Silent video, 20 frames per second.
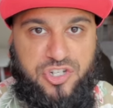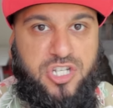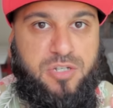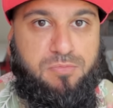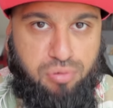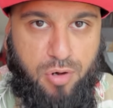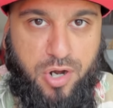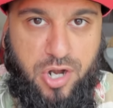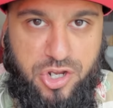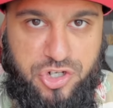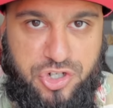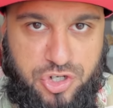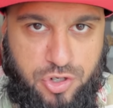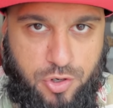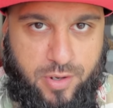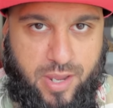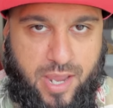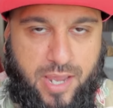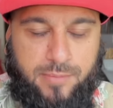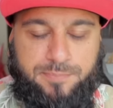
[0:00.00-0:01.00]
She's British,
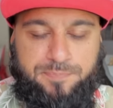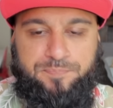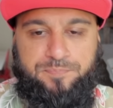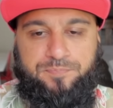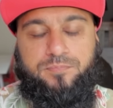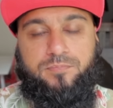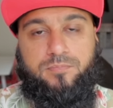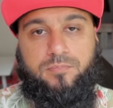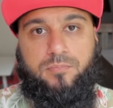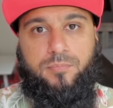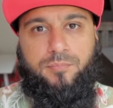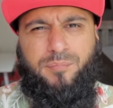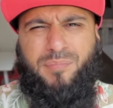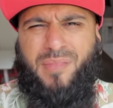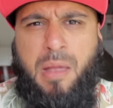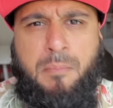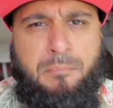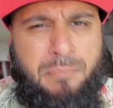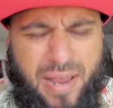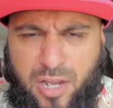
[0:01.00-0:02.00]
okay?
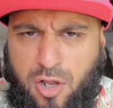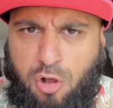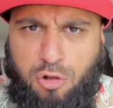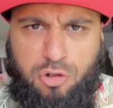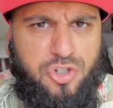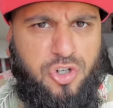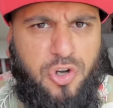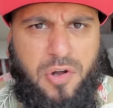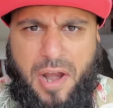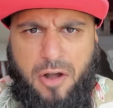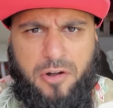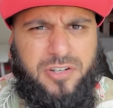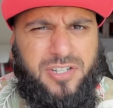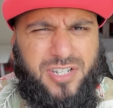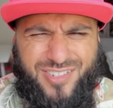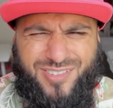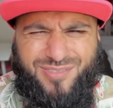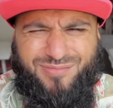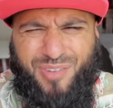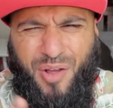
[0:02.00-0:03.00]
My culture, heritage, and